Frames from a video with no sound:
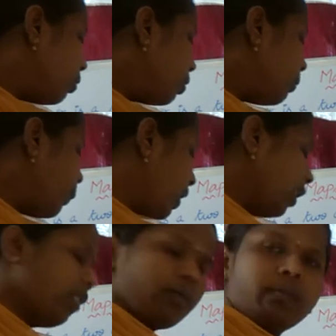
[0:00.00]

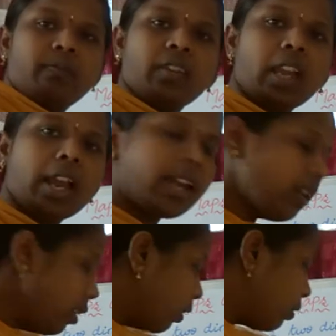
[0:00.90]
sphere and
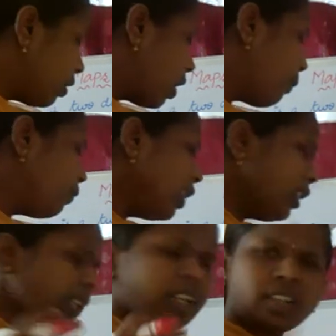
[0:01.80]

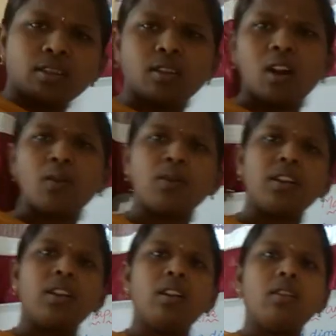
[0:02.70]
something that is round.
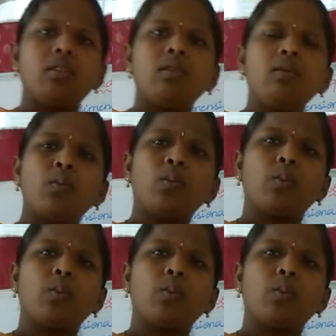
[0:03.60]
So